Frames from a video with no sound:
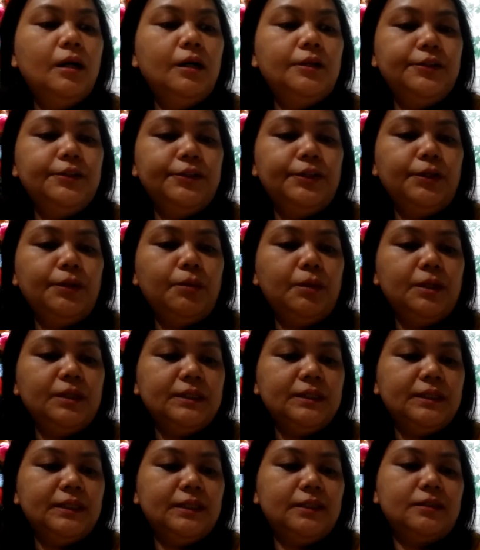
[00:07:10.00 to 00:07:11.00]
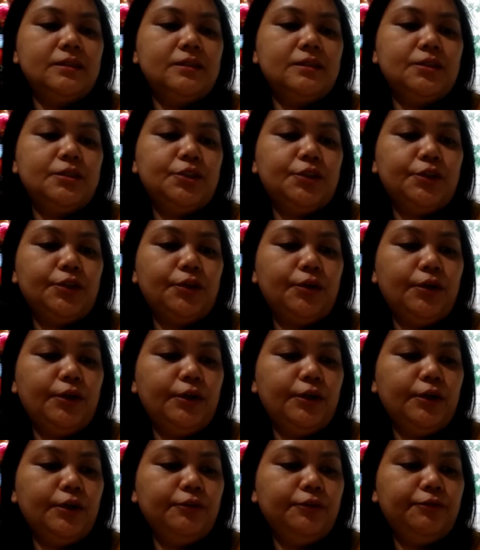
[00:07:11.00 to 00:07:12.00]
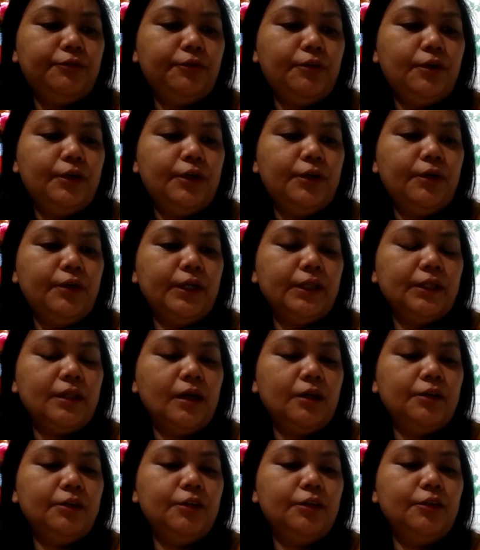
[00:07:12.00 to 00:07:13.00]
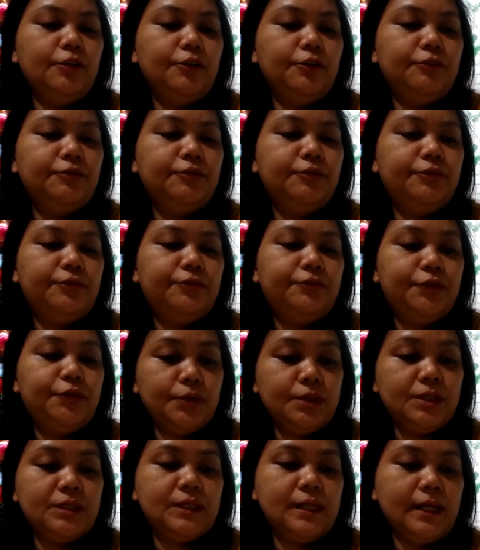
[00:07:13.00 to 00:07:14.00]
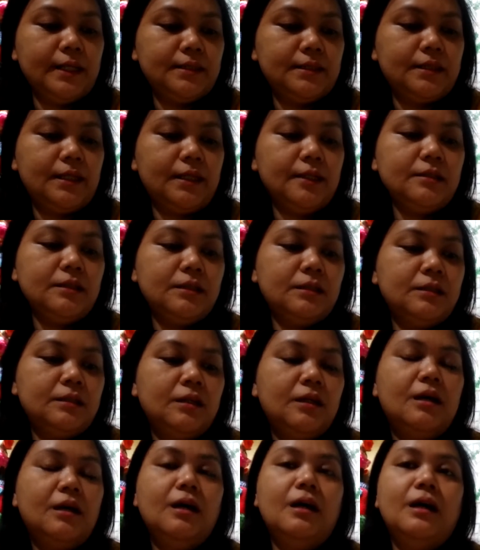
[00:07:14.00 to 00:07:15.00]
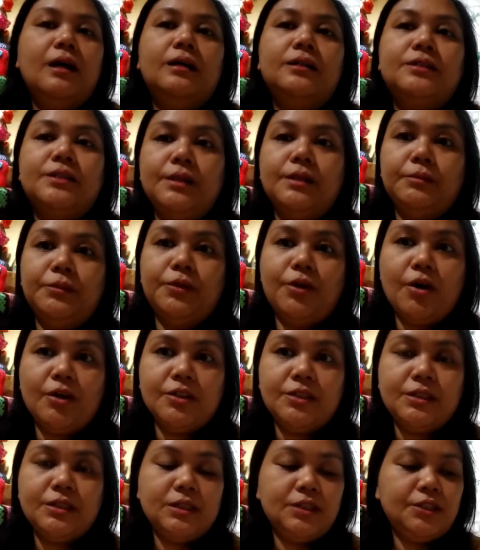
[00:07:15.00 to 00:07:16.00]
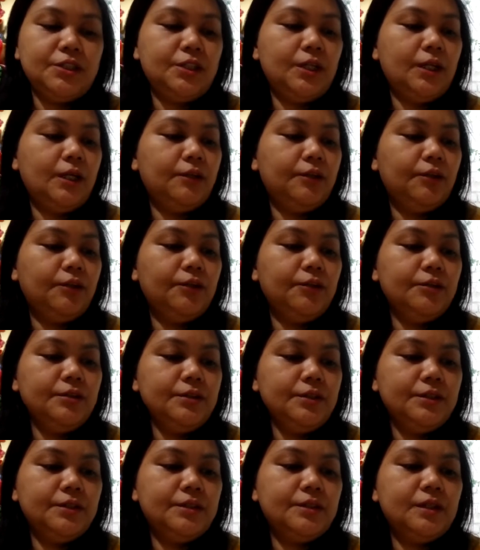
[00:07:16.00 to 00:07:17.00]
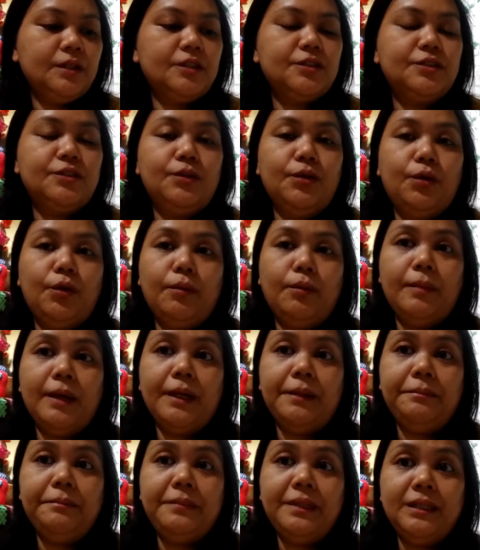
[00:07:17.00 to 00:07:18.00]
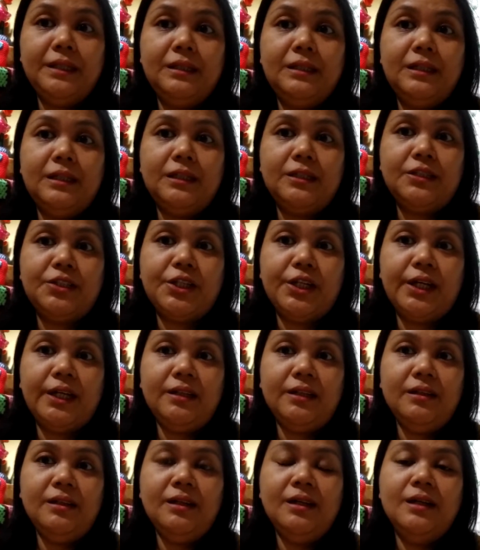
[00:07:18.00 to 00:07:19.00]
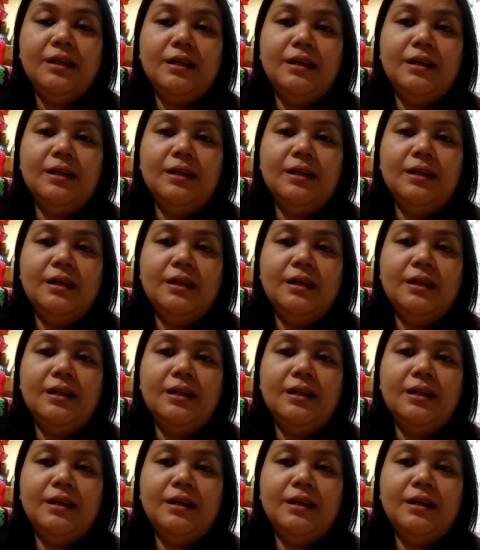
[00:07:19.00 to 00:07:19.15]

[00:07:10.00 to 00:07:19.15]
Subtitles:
Another one is a tutorial for the rectangular fruit slices, some cross stitch letters, a snowman bead keychain.